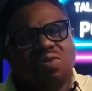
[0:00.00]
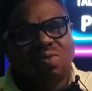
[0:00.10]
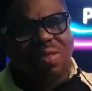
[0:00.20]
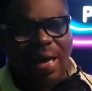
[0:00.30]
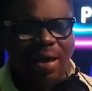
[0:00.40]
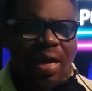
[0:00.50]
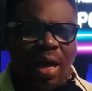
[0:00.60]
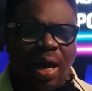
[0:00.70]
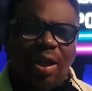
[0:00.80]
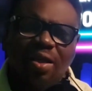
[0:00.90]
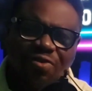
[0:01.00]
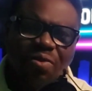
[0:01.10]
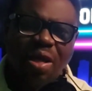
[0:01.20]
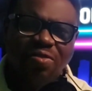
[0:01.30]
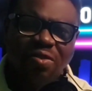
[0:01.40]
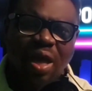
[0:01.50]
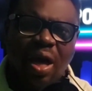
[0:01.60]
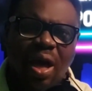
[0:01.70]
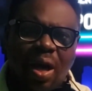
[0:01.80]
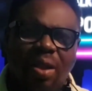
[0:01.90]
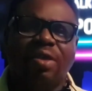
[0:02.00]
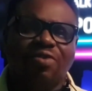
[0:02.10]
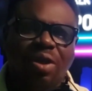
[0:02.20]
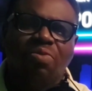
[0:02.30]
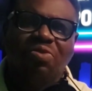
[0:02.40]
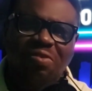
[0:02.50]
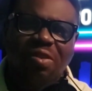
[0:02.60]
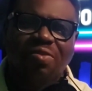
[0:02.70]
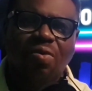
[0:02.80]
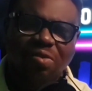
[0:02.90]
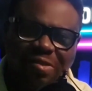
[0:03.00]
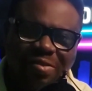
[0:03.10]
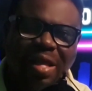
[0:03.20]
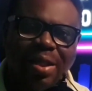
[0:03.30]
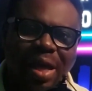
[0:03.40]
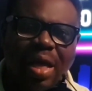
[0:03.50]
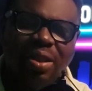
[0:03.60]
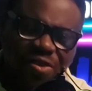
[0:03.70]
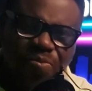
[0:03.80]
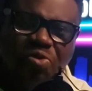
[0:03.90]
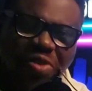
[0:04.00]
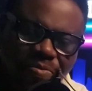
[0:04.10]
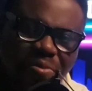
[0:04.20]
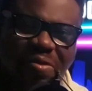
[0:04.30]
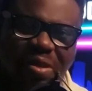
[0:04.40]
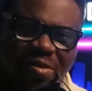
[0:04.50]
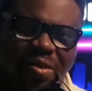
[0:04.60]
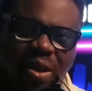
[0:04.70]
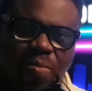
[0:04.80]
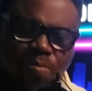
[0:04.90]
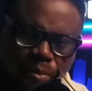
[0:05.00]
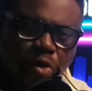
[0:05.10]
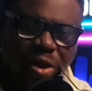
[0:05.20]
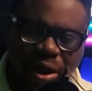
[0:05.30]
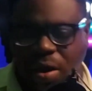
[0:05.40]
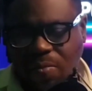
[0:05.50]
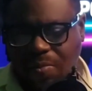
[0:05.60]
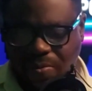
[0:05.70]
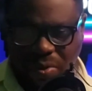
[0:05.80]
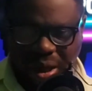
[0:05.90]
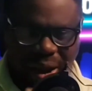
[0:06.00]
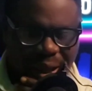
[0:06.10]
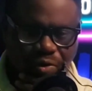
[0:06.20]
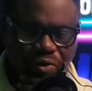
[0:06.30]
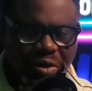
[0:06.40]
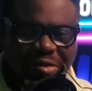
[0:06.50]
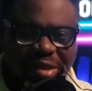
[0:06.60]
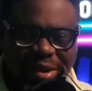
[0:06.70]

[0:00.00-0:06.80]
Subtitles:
looks like Nigerian musicians understand this music business more than a lot of people. And I do not say